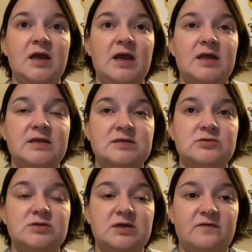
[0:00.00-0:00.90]
and then so
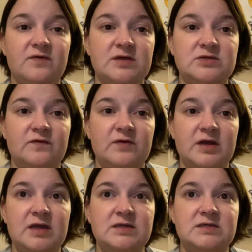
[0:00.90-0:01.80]
it did freeze
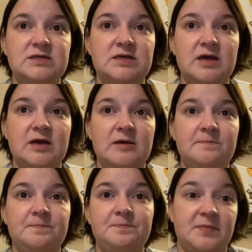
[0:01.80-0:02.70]
overnight, and
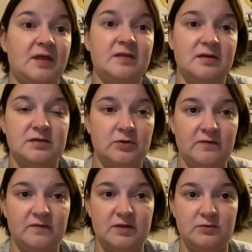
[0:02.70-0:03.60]
then so
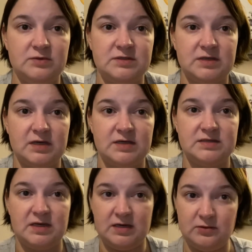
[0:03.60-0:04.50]
everything was just like a
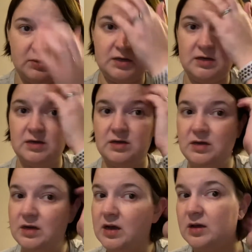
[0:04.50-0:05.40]
skating rink
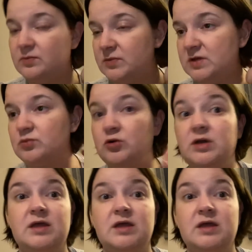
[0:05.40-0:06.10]
this morning.